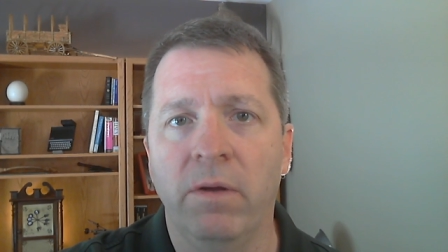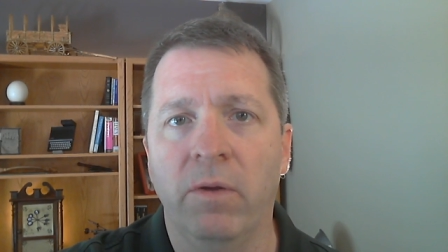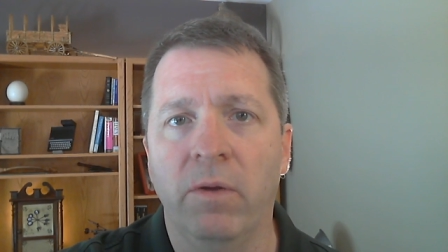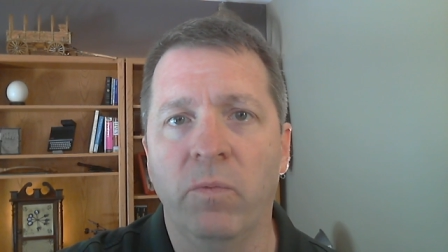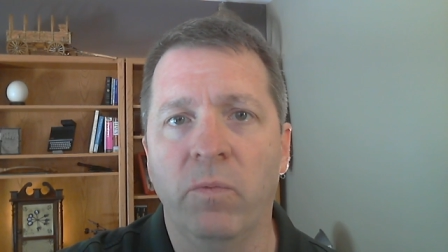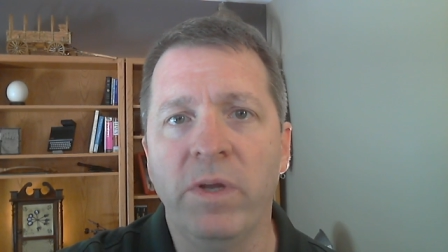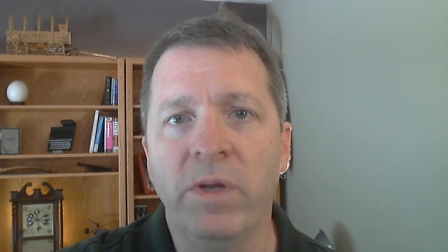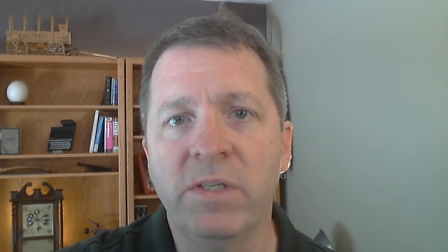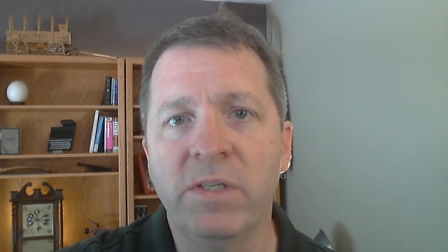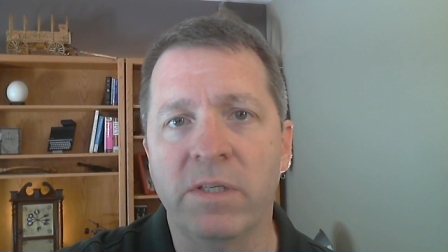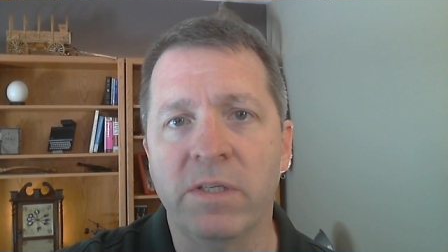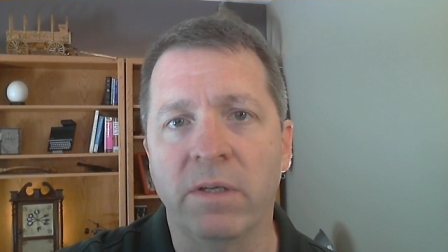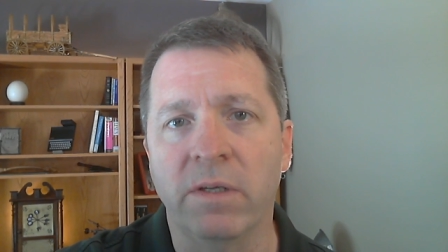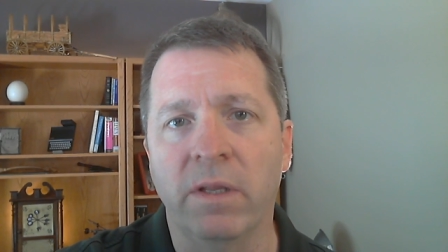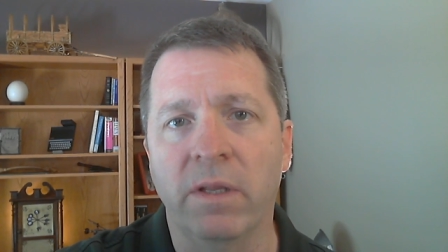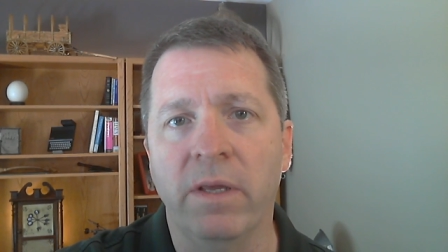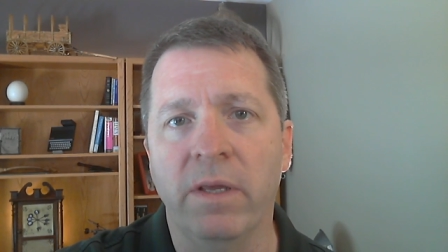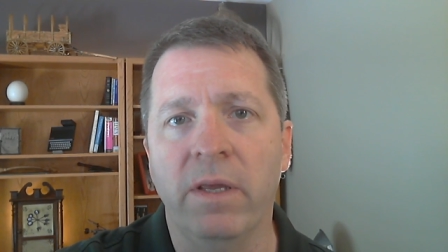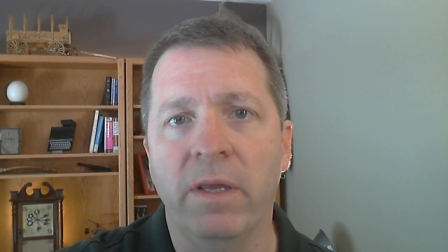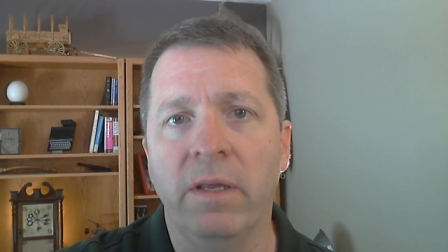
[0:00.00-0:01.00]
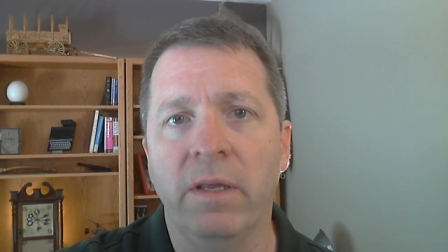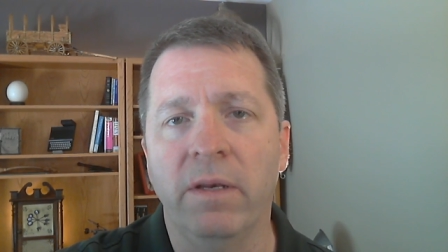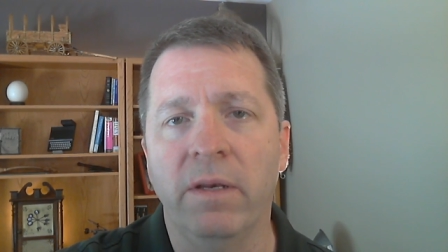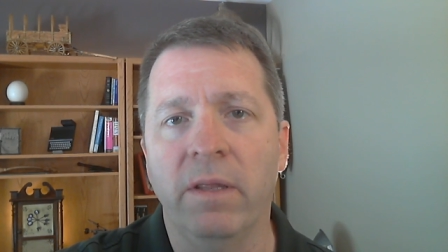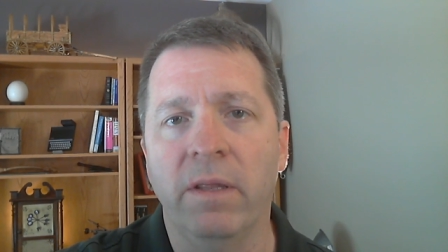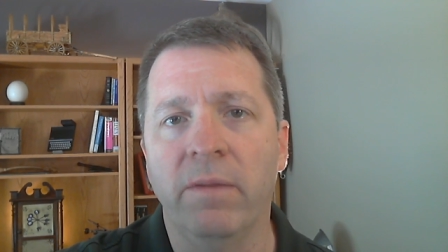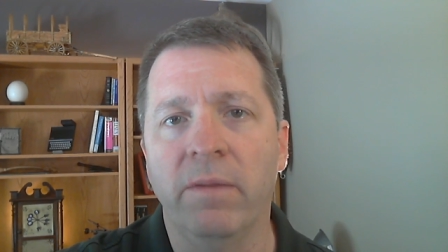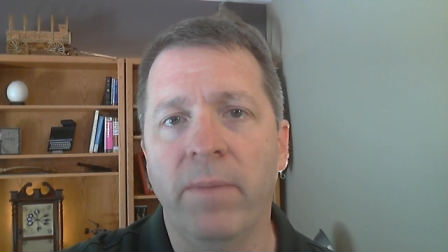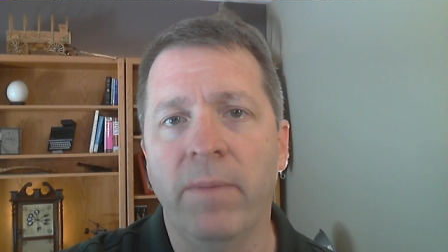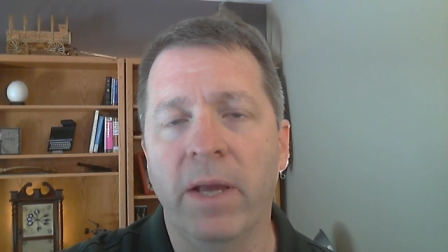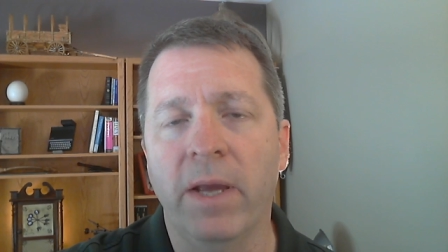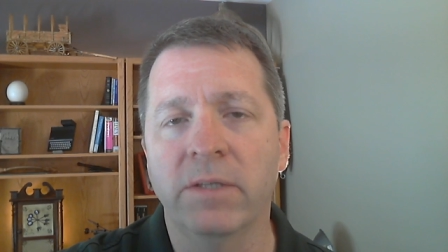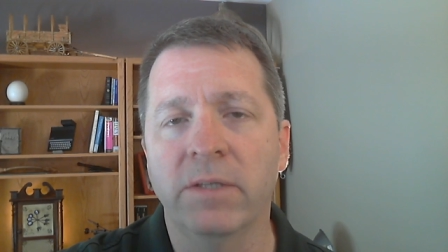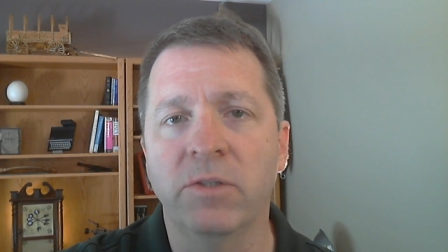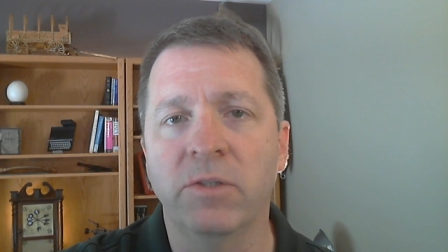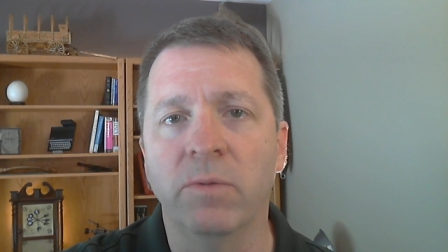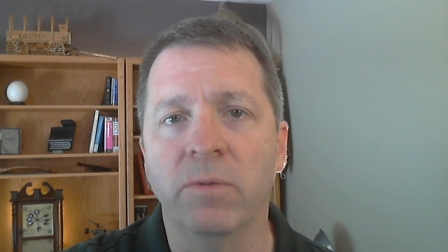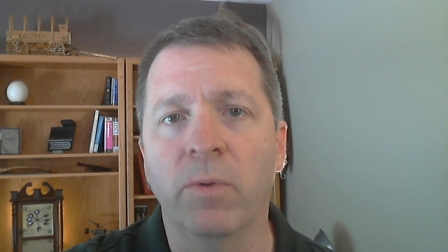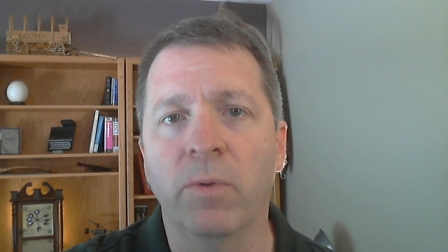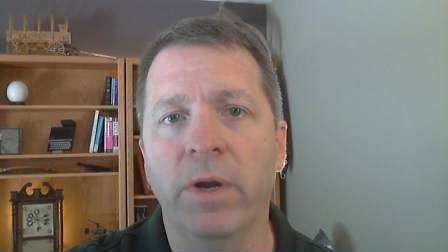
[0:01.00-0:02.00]
recently into the
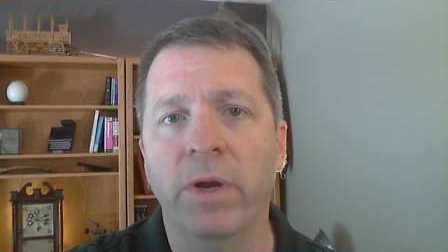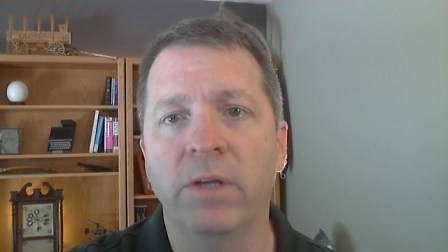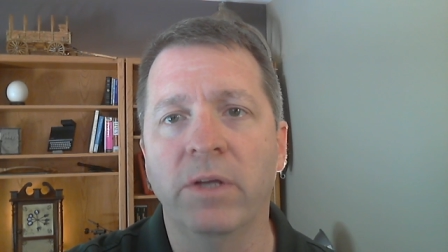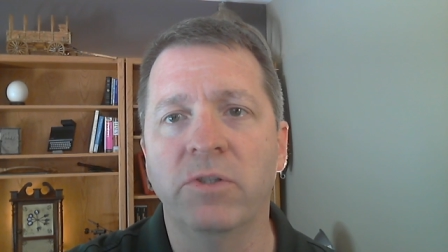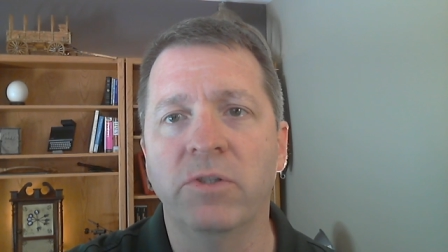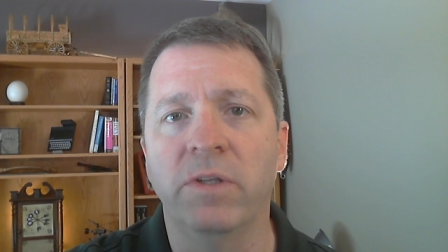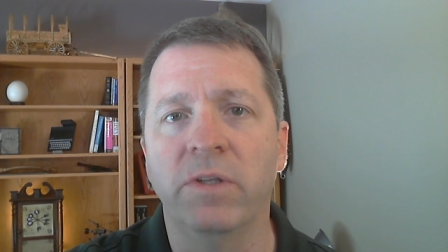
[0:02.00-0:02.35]
master branch